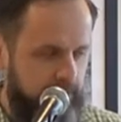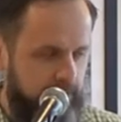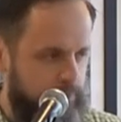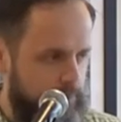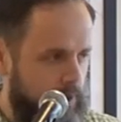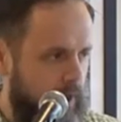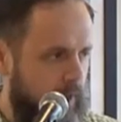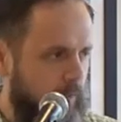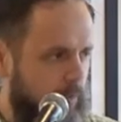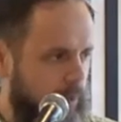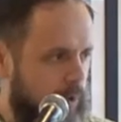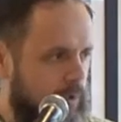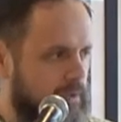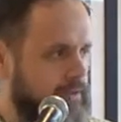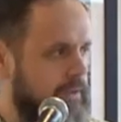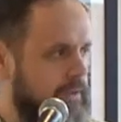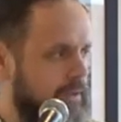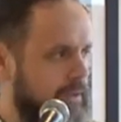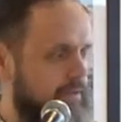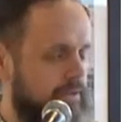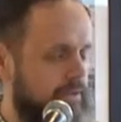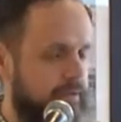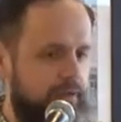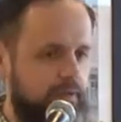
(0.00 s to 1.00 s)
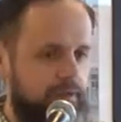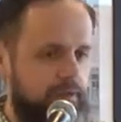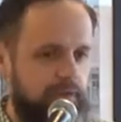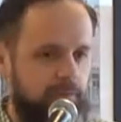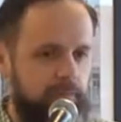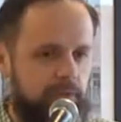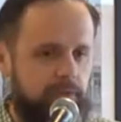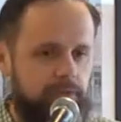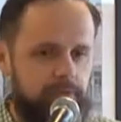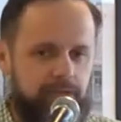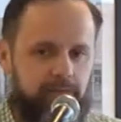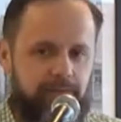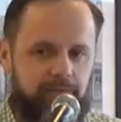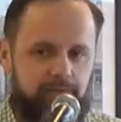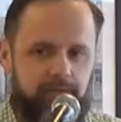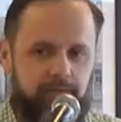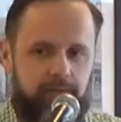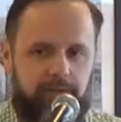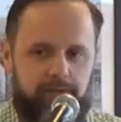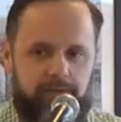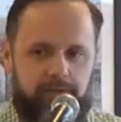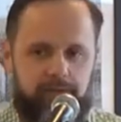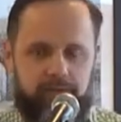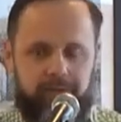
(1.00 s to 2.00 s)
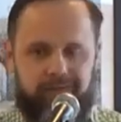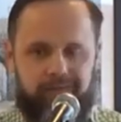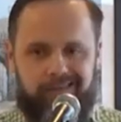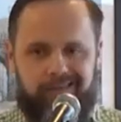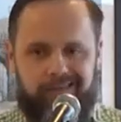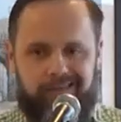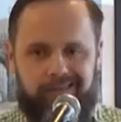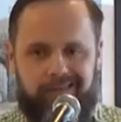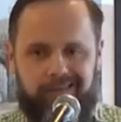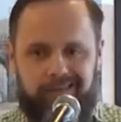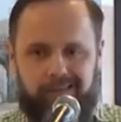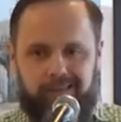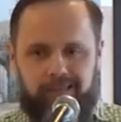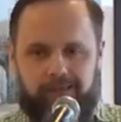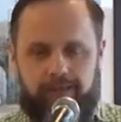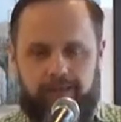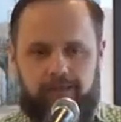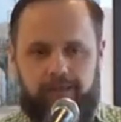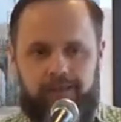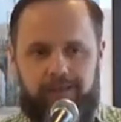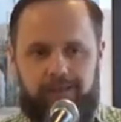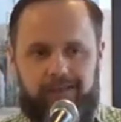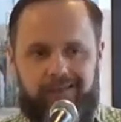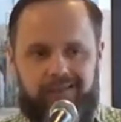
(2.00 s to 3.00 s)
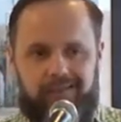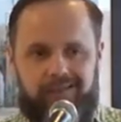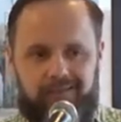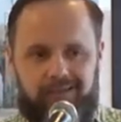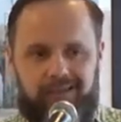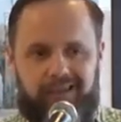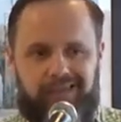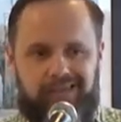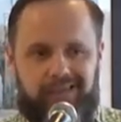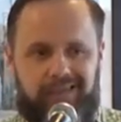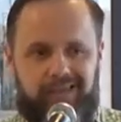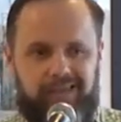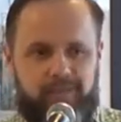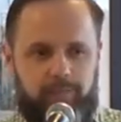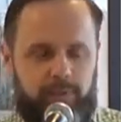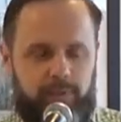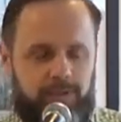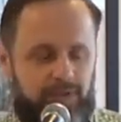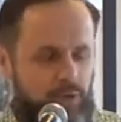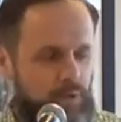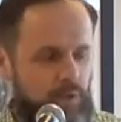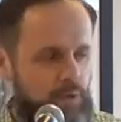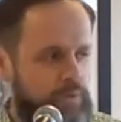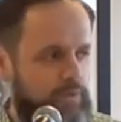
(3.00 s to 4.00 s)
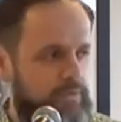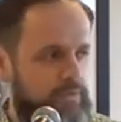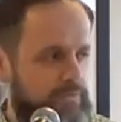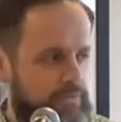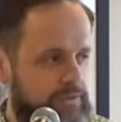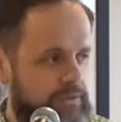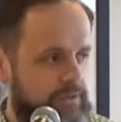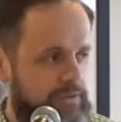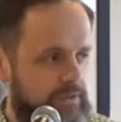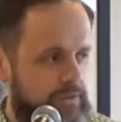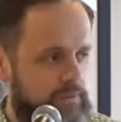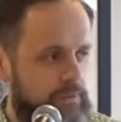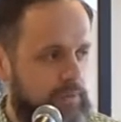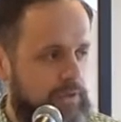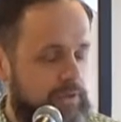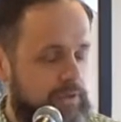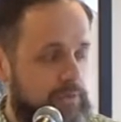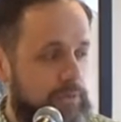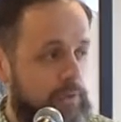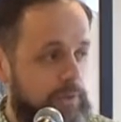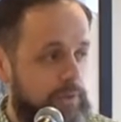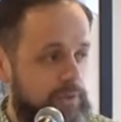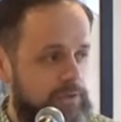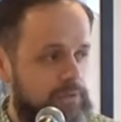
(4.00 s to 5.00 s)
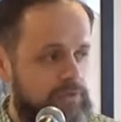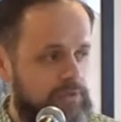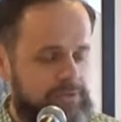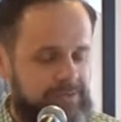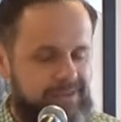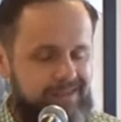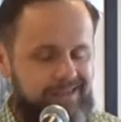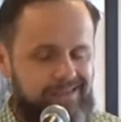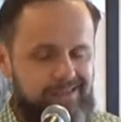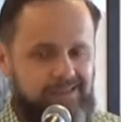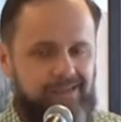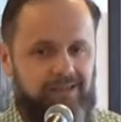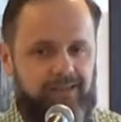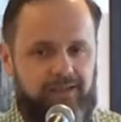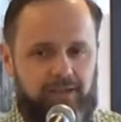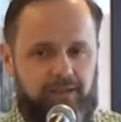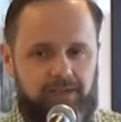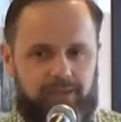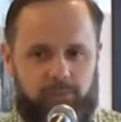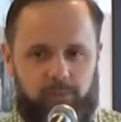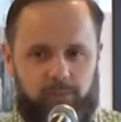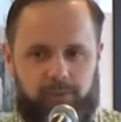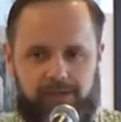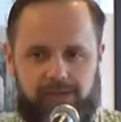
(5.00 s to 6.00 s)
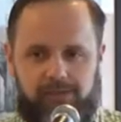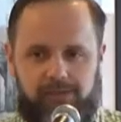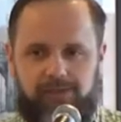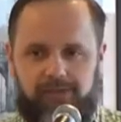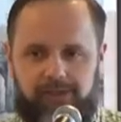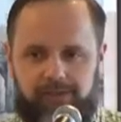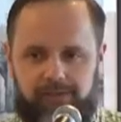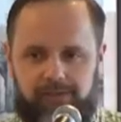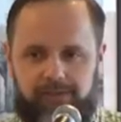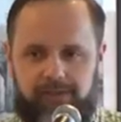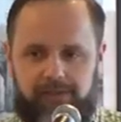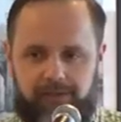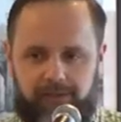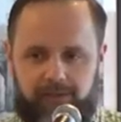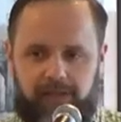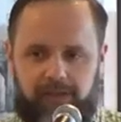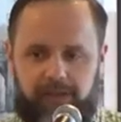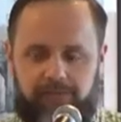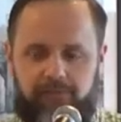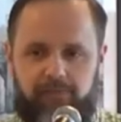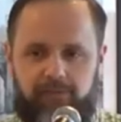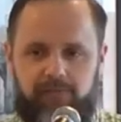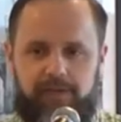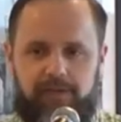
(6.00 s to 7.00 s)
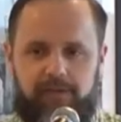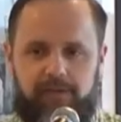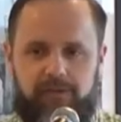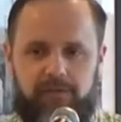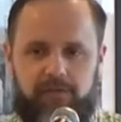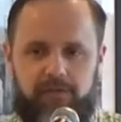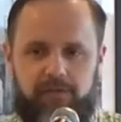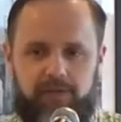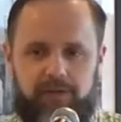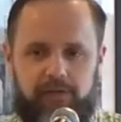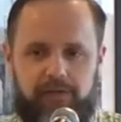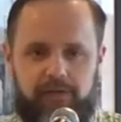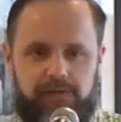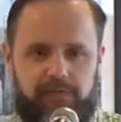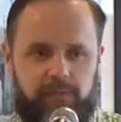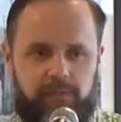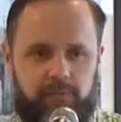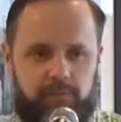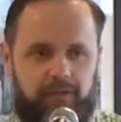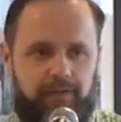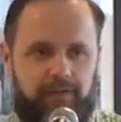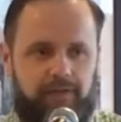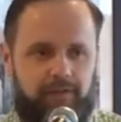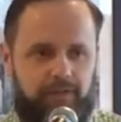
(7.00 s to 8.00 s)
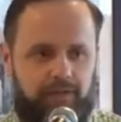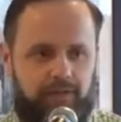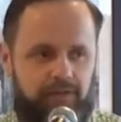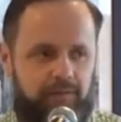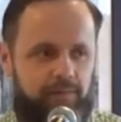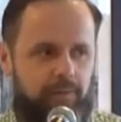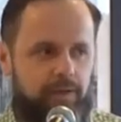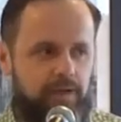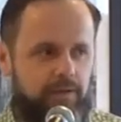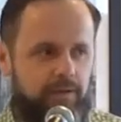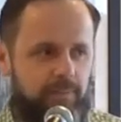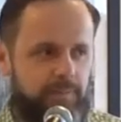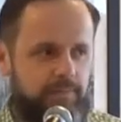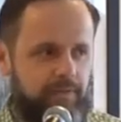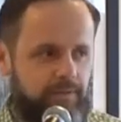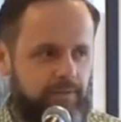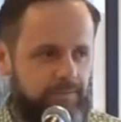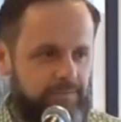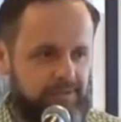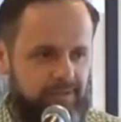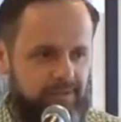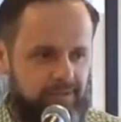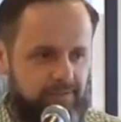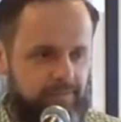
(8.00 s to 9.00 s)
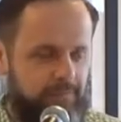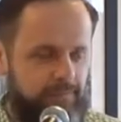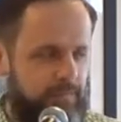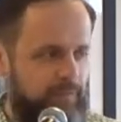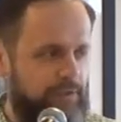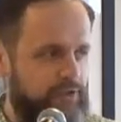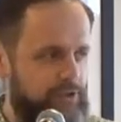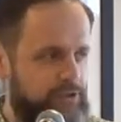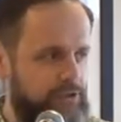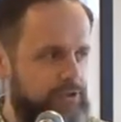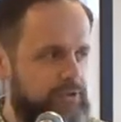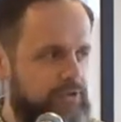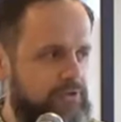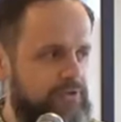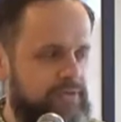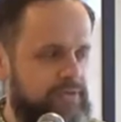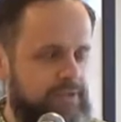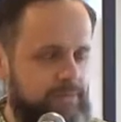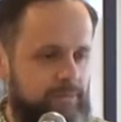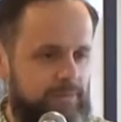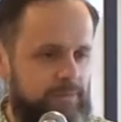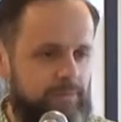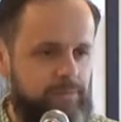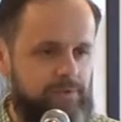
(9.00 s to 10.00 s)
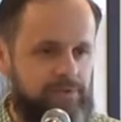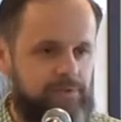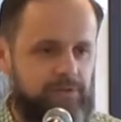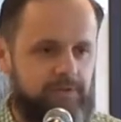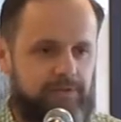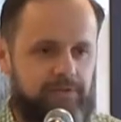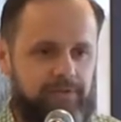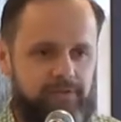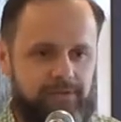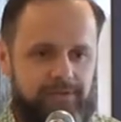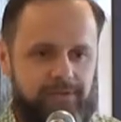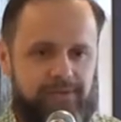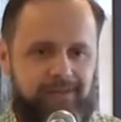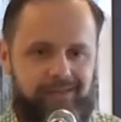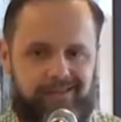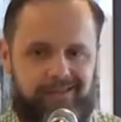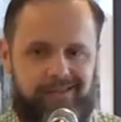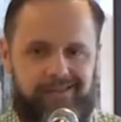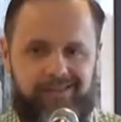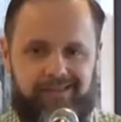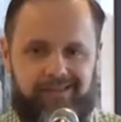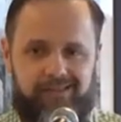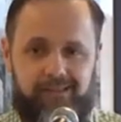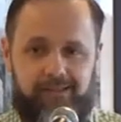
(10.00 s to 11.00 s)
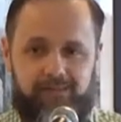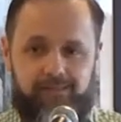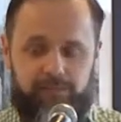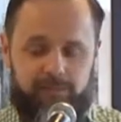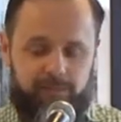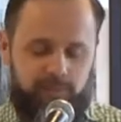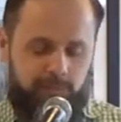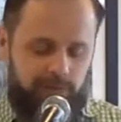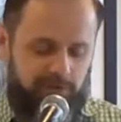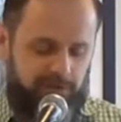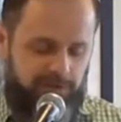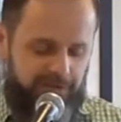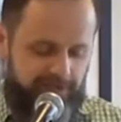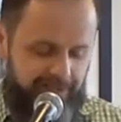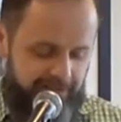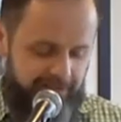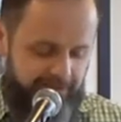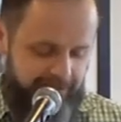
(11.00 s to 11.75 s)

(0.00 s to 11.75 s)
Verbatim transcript: I, I, was kind of thinking about having like a, a delight kind of bingo. I was thinking what we could do is ask that kind of question and like have a range of things that would kind of come up. And I was kind of pretty sure someone was going to say football.